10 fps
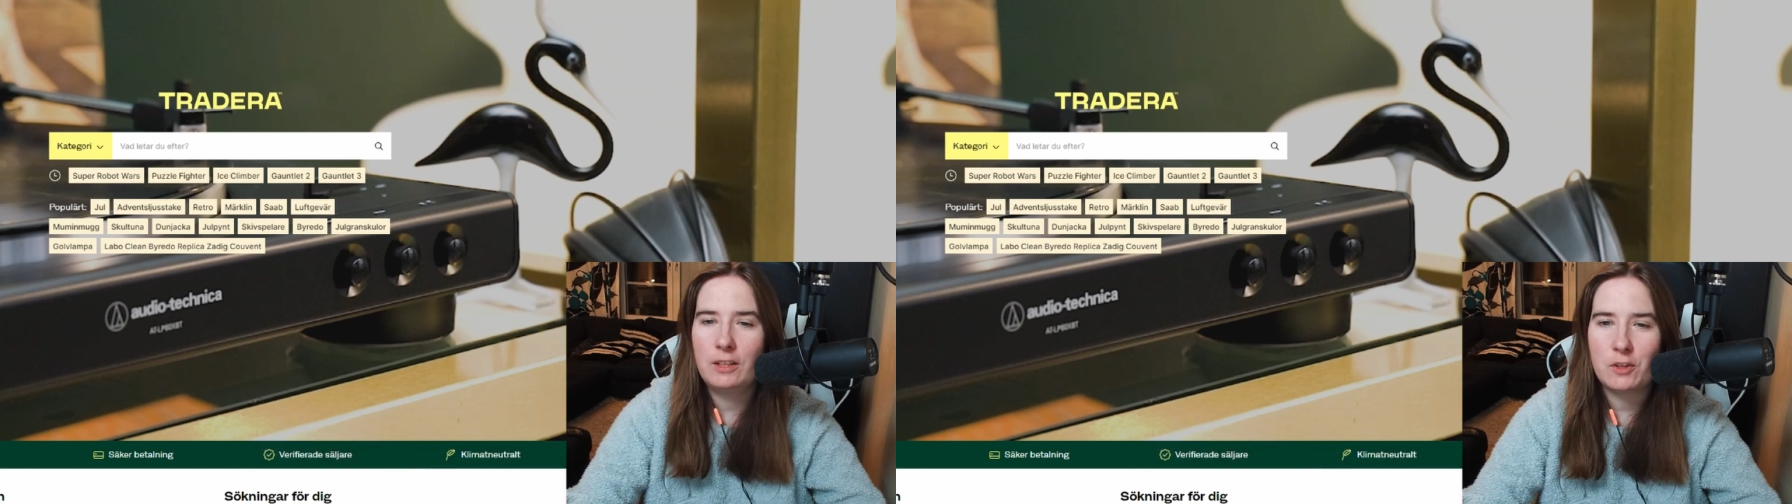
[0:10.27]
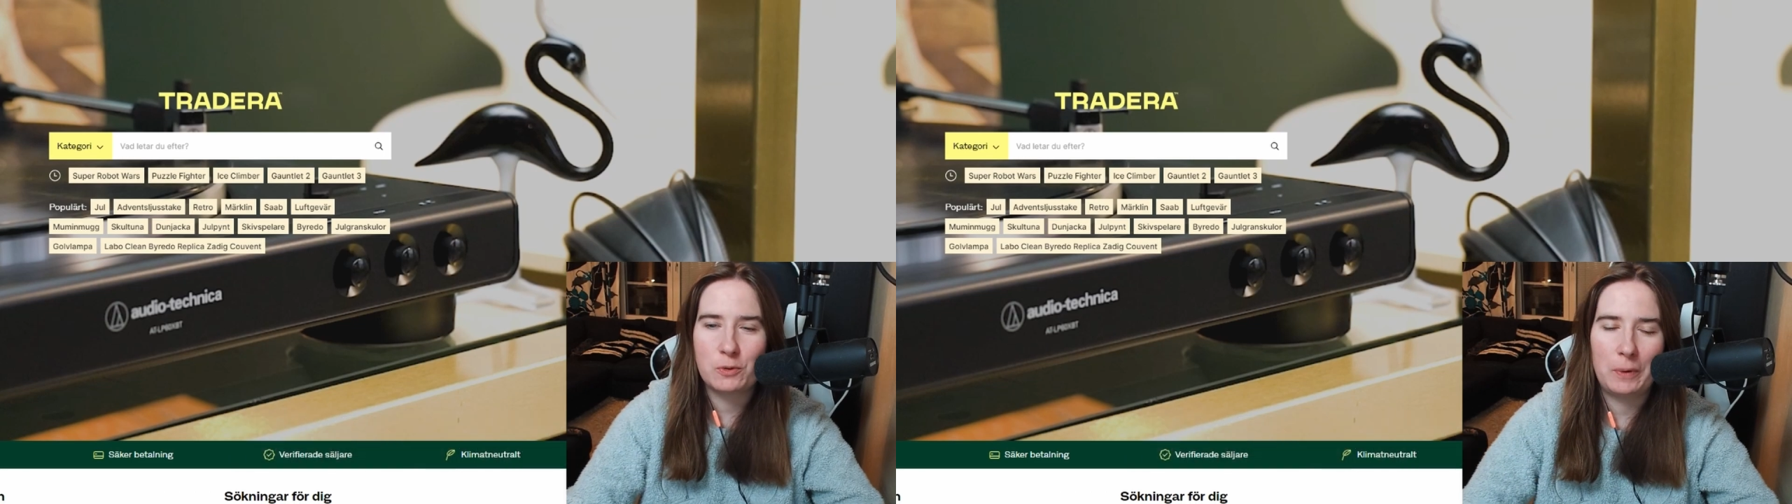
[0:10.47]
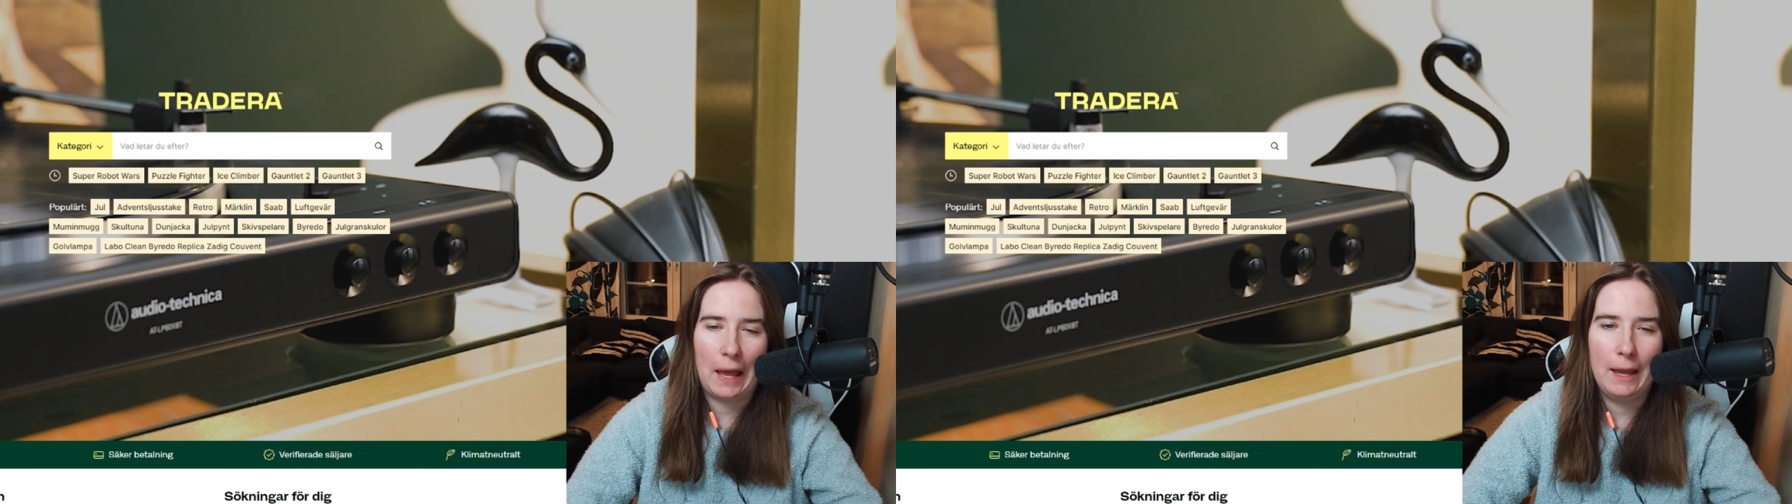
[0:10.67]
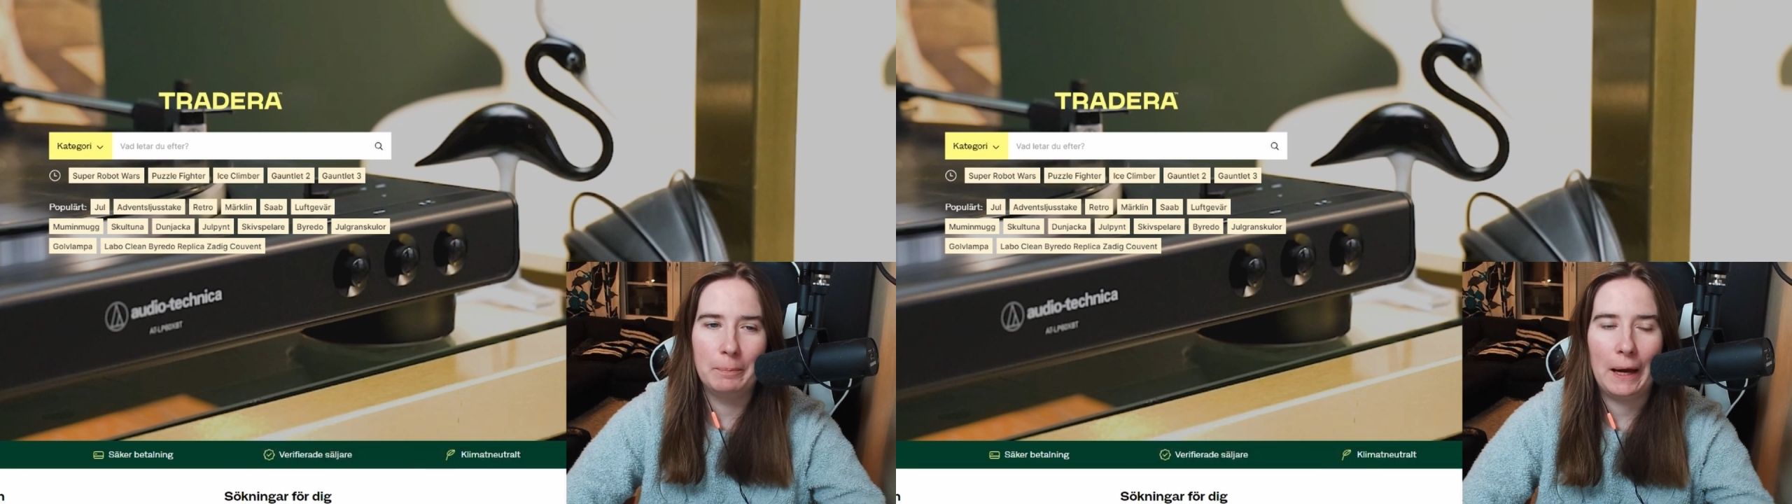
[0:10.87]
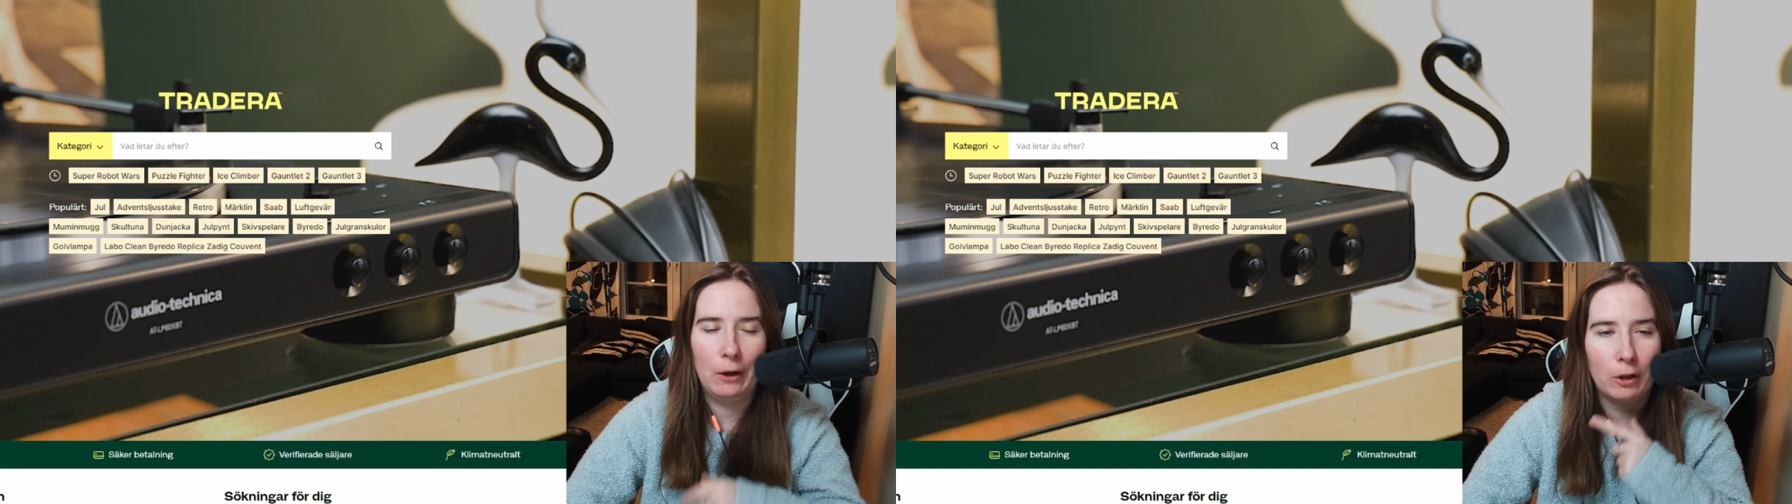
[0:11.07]
This is where I
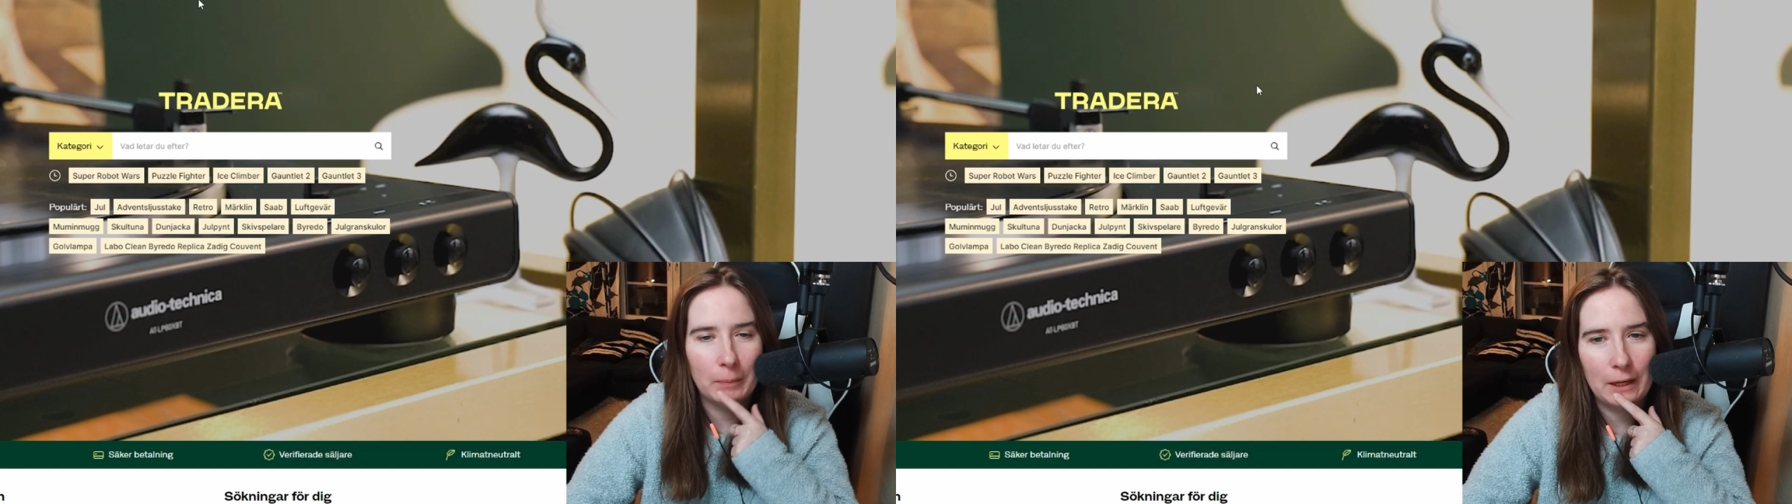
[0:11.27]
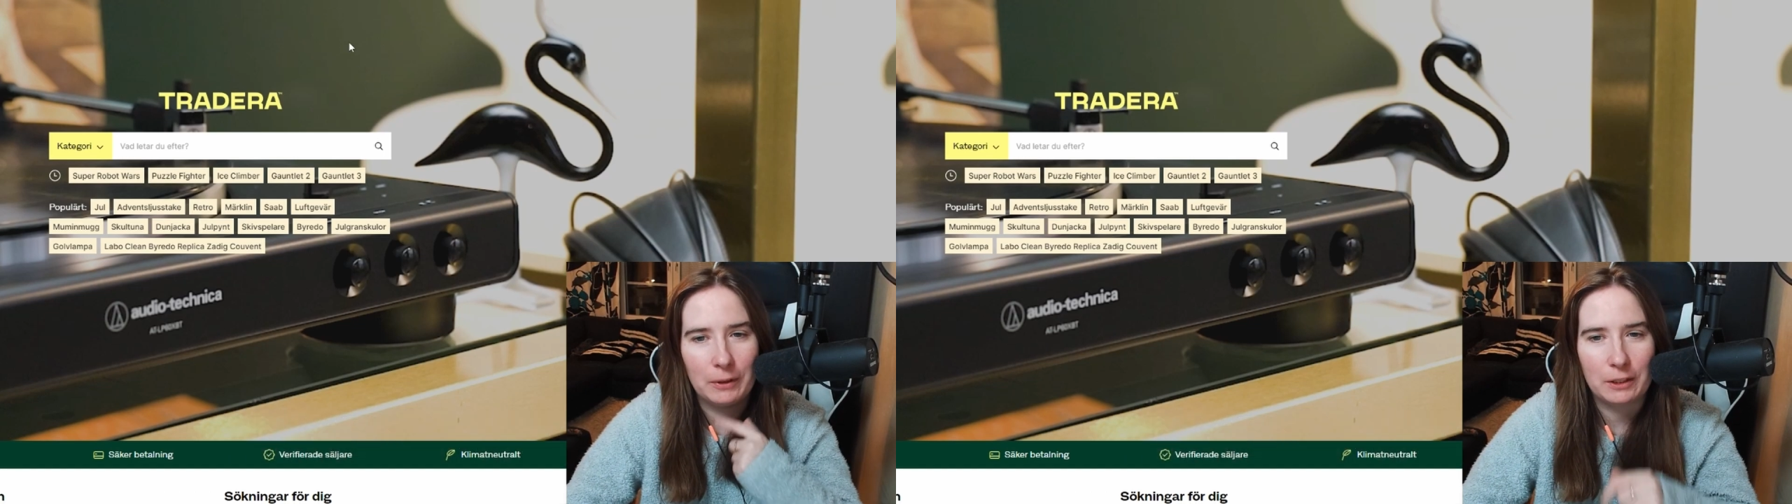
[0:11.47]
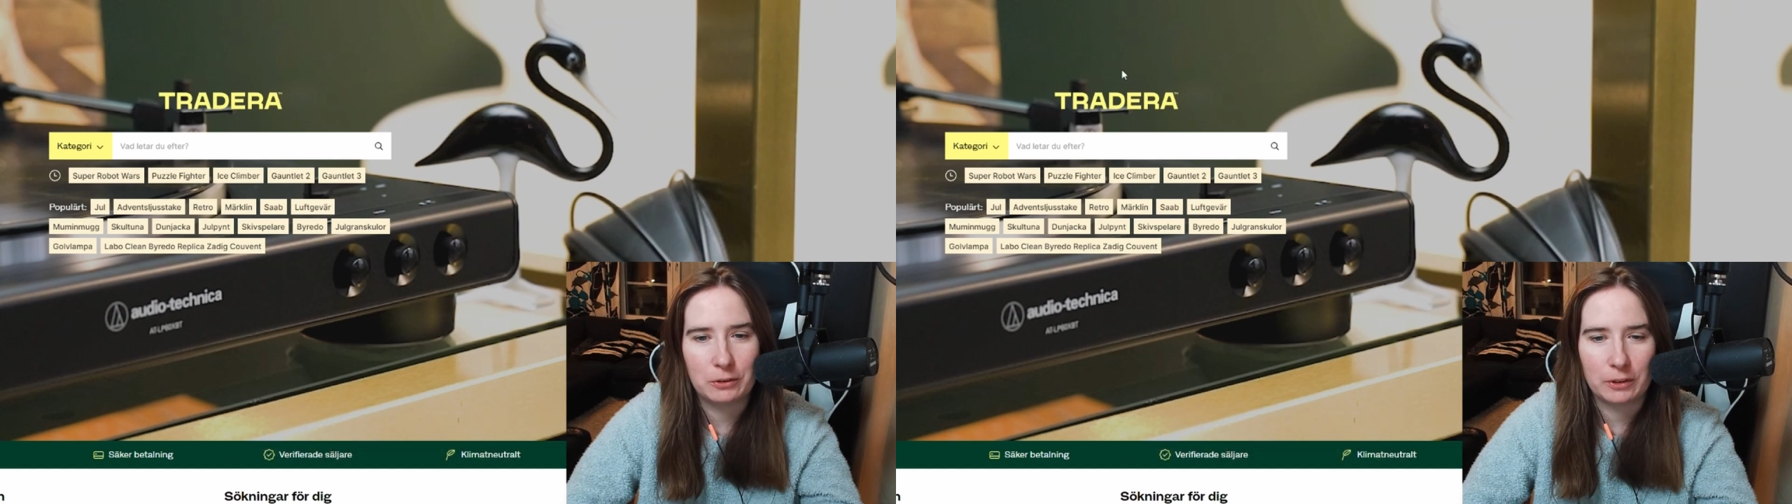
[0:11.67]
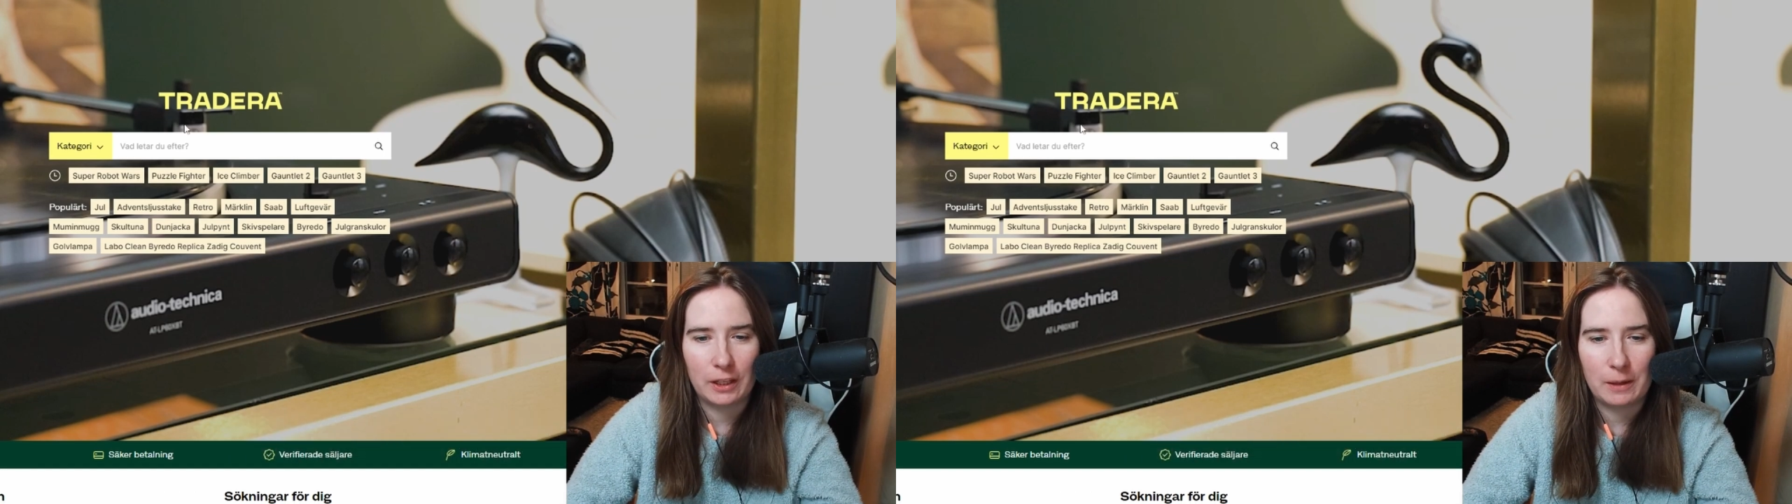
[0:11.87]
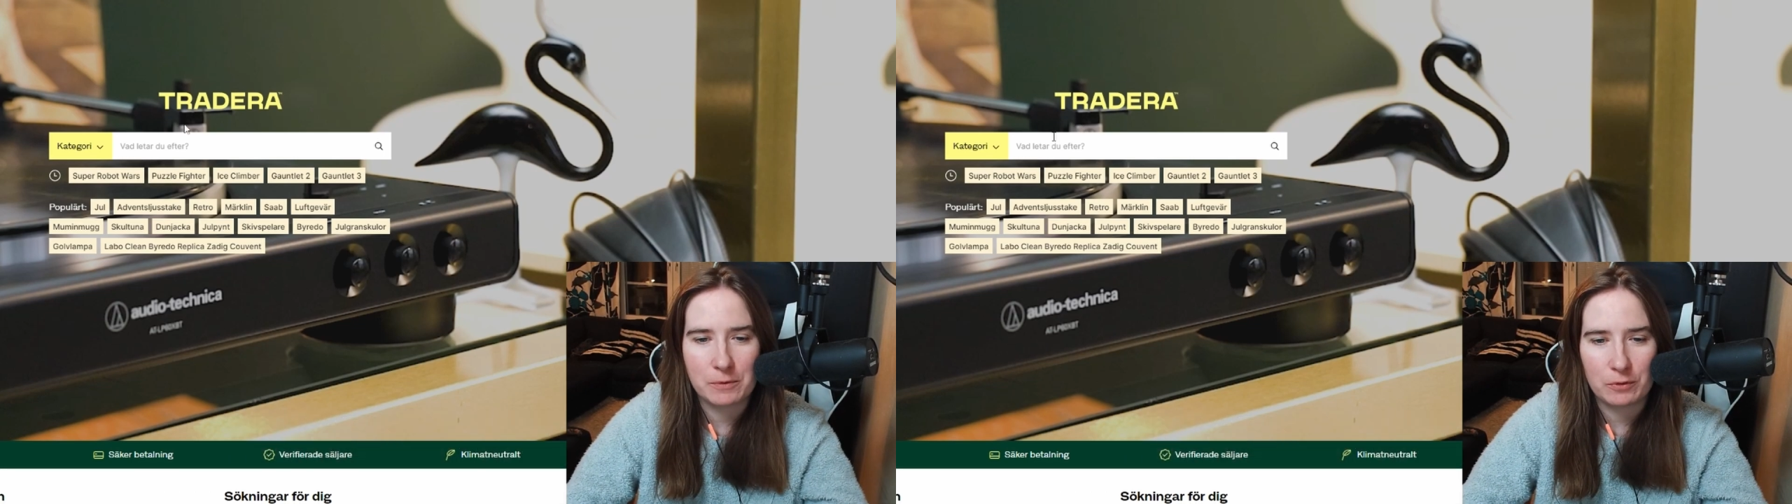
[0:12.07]
buy all my retro
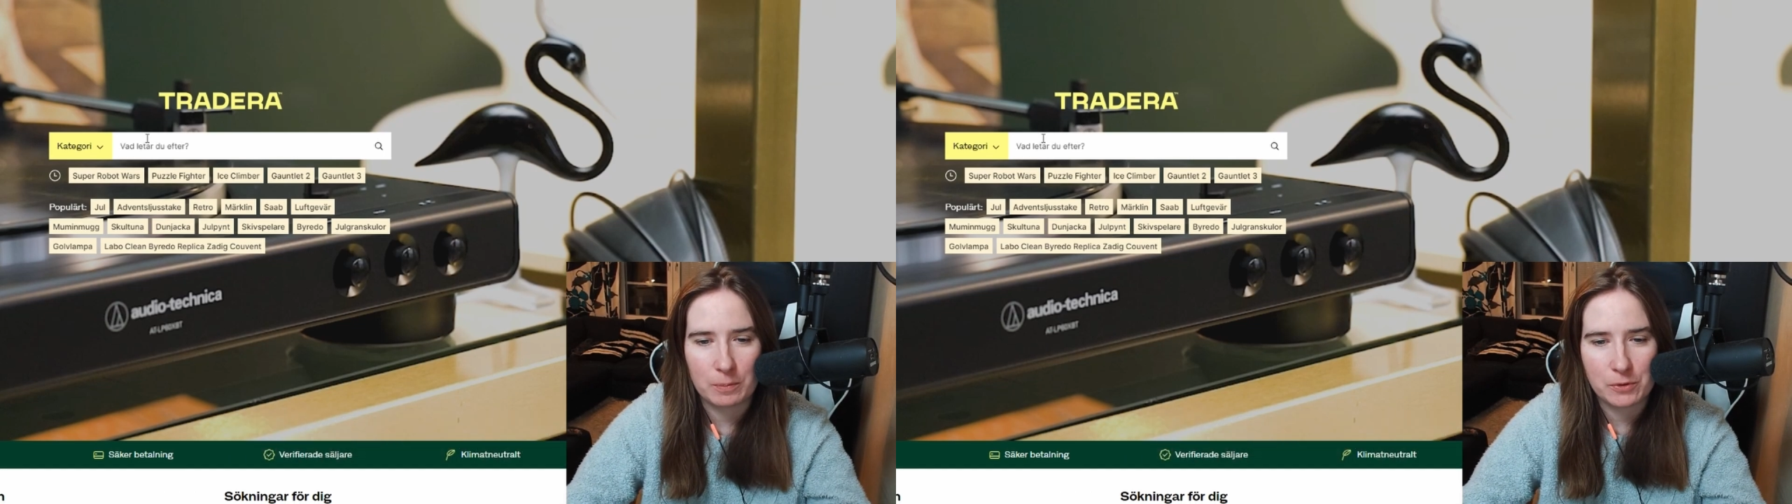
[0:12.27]
games from,